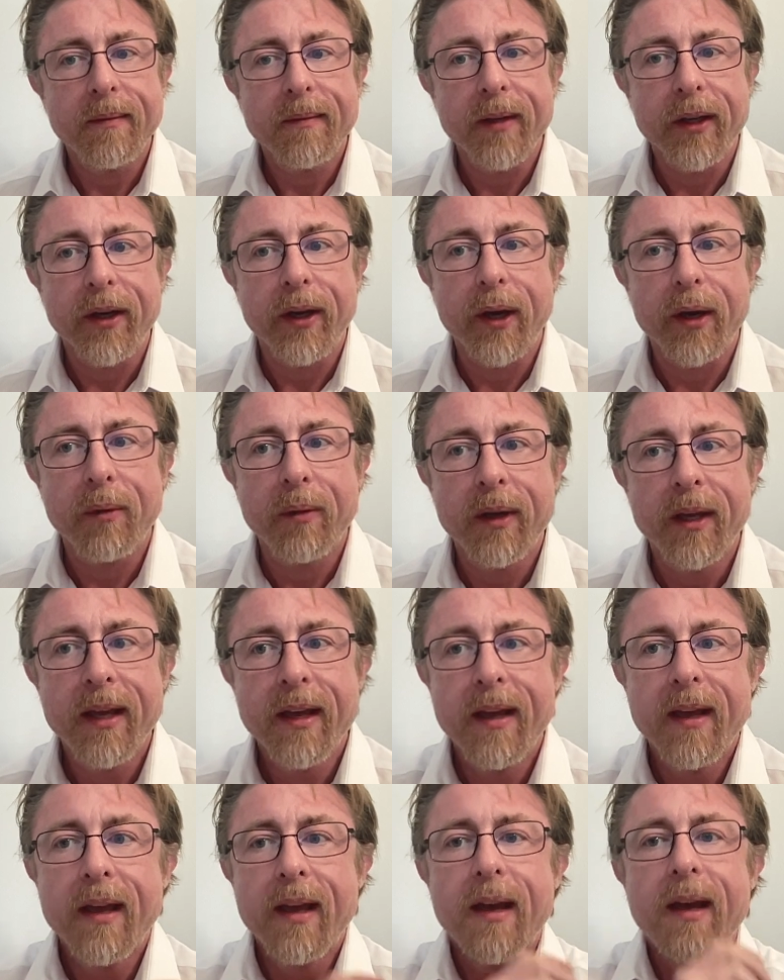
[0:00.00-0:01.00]
You know,
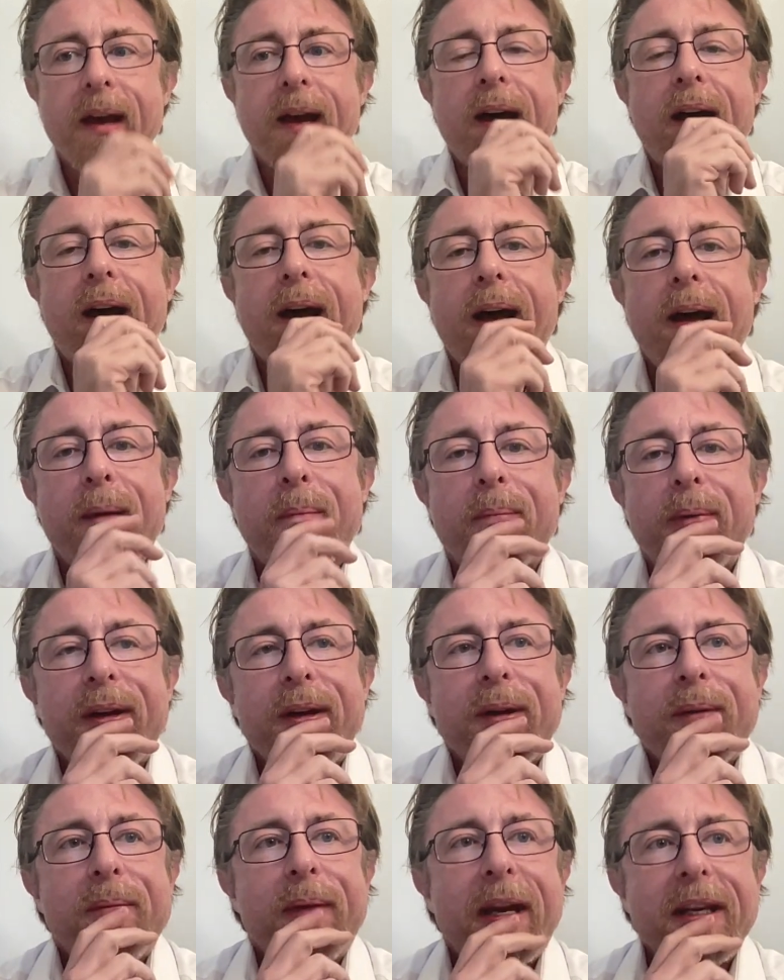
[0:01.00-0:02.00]
uh, but
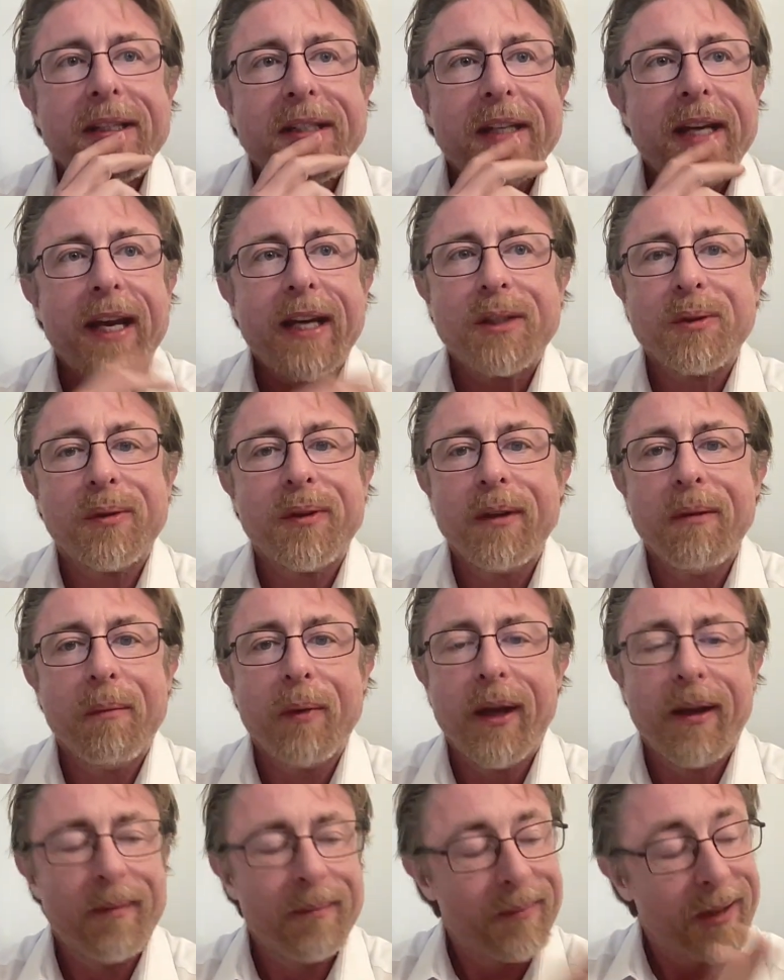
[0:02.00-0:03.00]
no, nice guys will
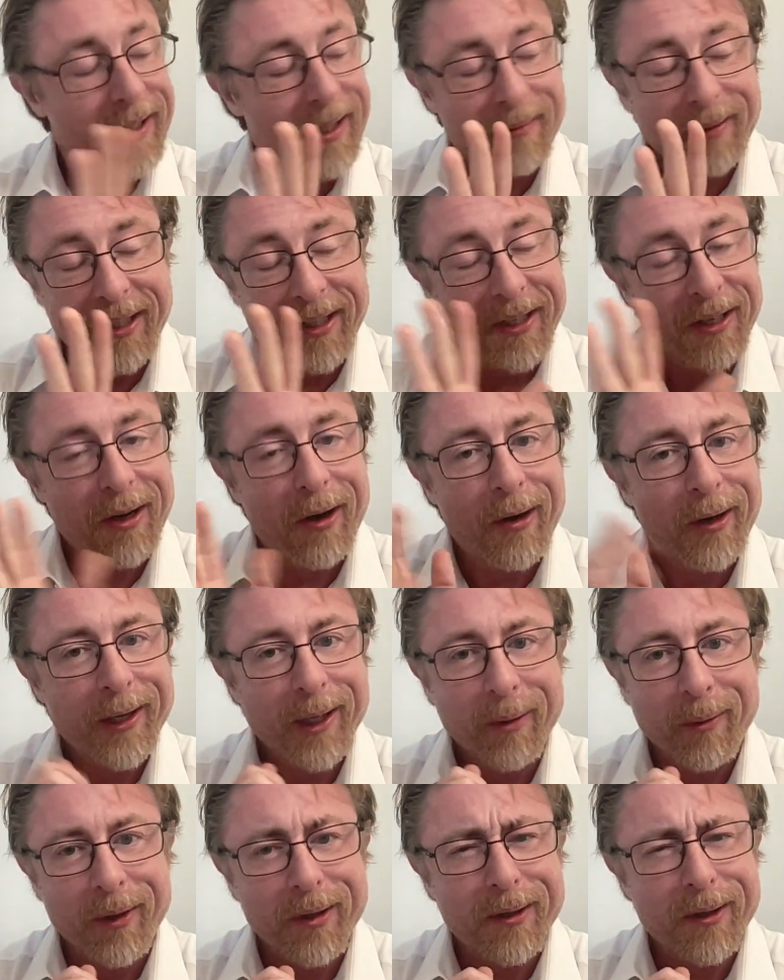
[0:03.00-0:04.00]
blame you. You can
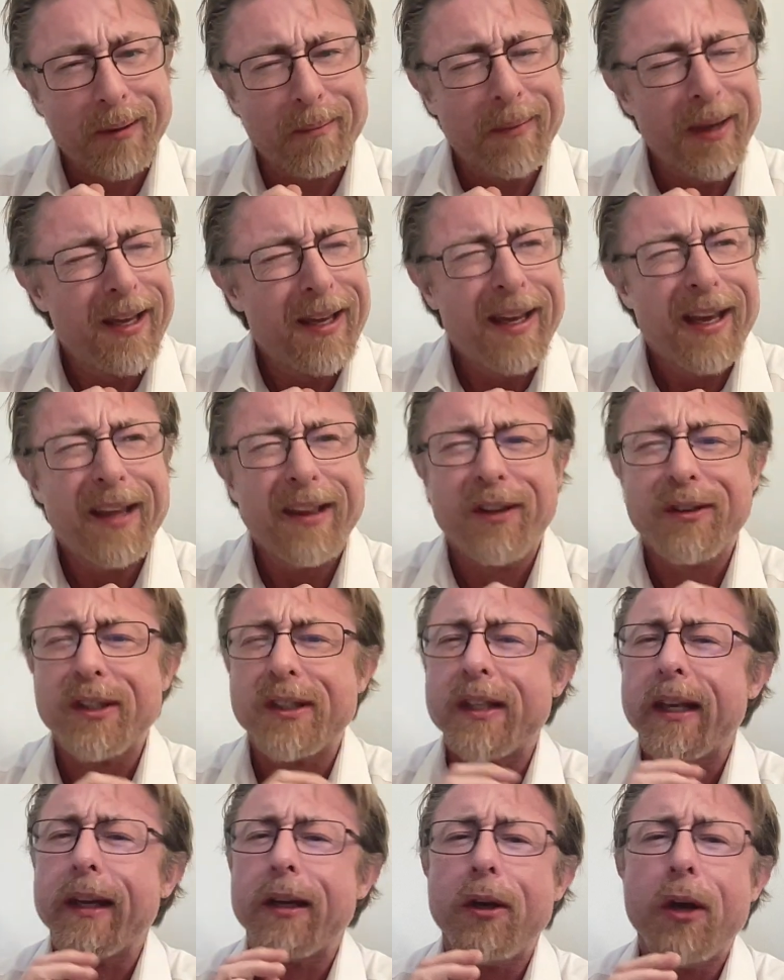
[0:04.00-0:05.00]
argue with them, and they'll
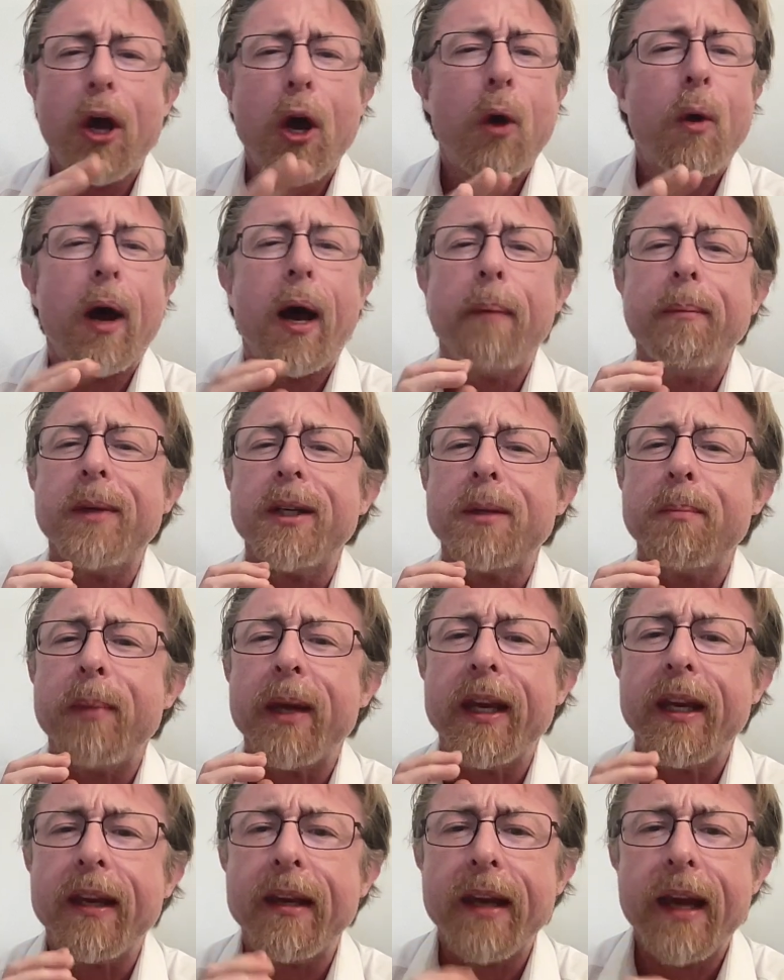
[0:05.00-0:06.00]
just like, no, I'm just
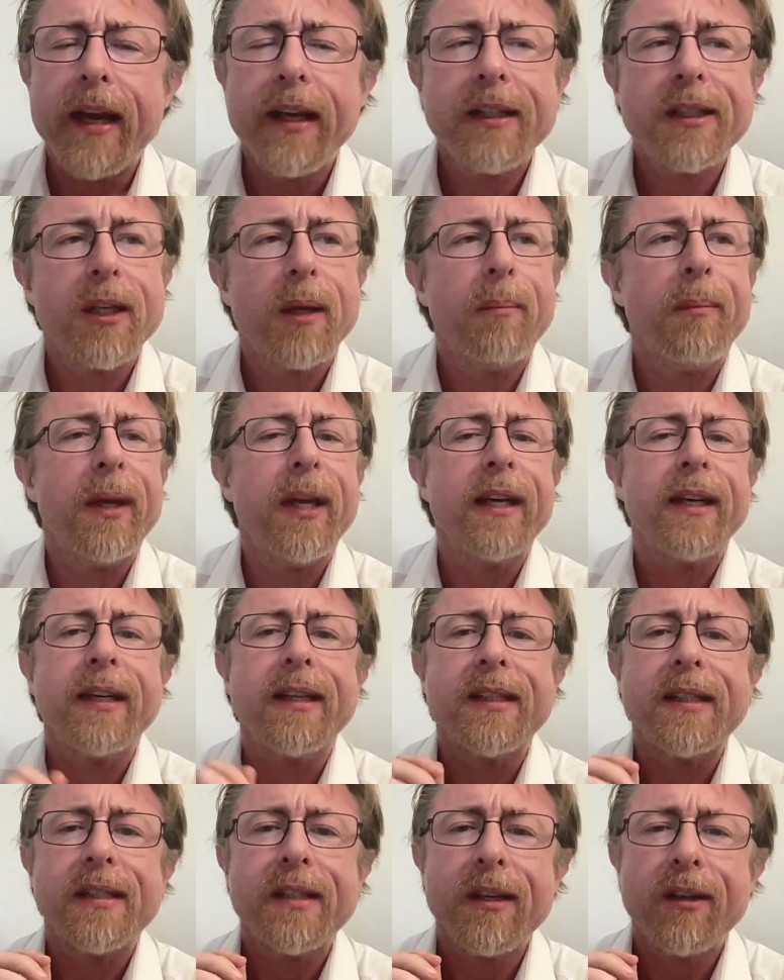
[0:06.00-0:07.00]
being nice. I'm being
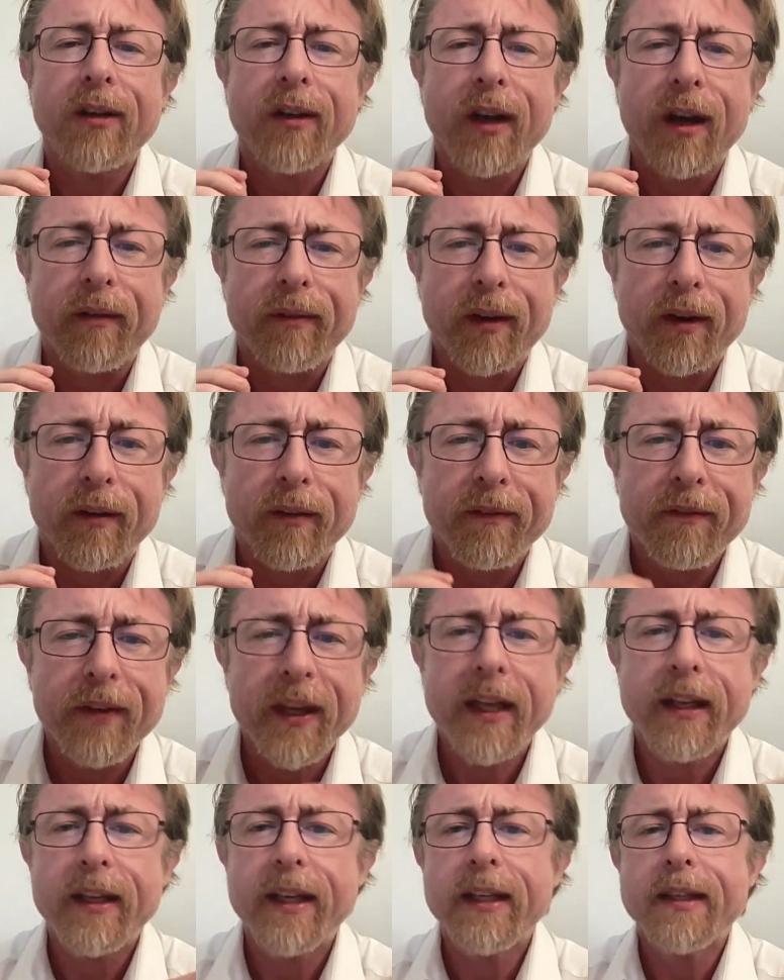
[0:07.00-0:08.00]
considerate of her
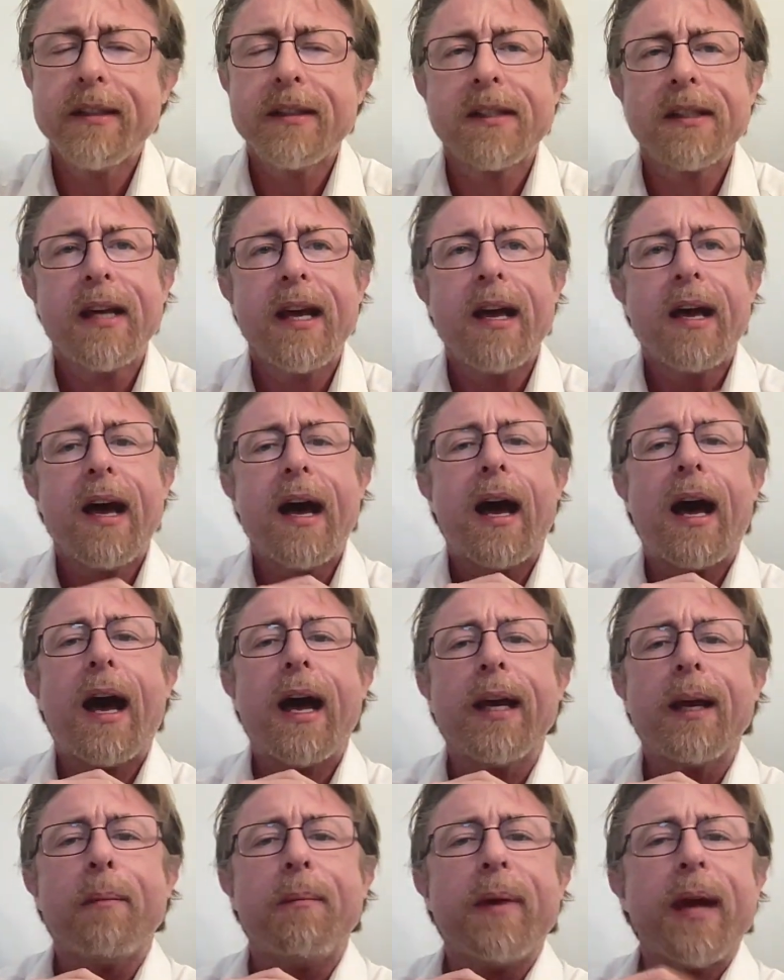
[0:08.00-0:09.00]
feelings.
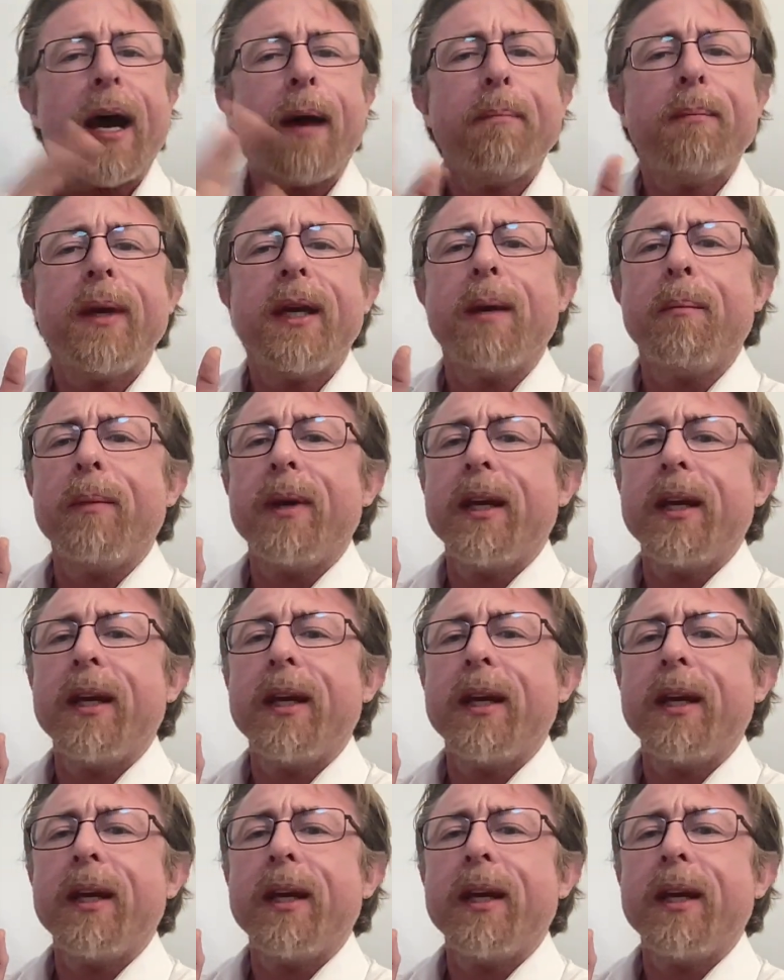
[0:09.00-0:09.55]
I am not being